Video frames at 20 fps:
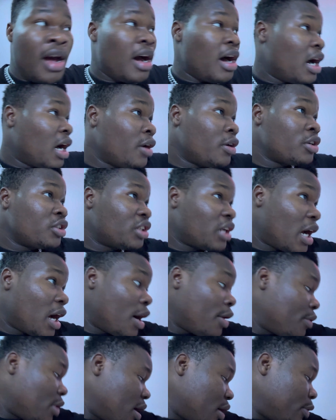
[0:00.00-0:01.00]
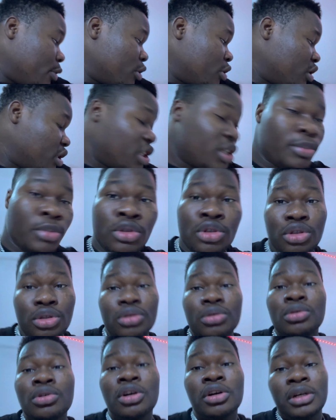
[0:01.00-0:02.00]
How I was able
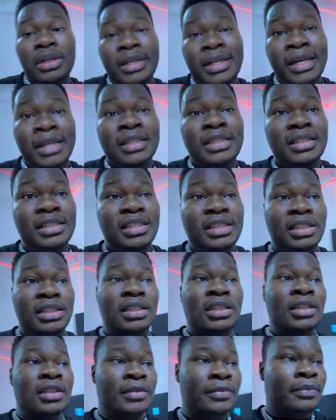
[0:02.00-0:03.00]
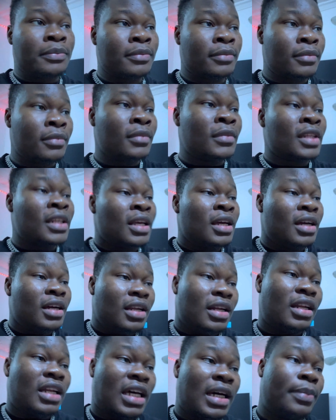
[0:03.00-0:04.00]
to connect the
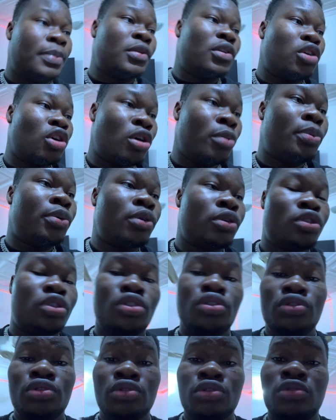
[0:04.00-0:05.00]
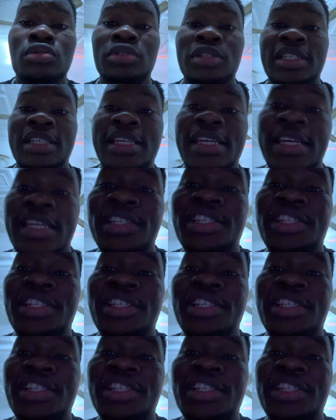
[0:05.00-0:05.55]
laptop to the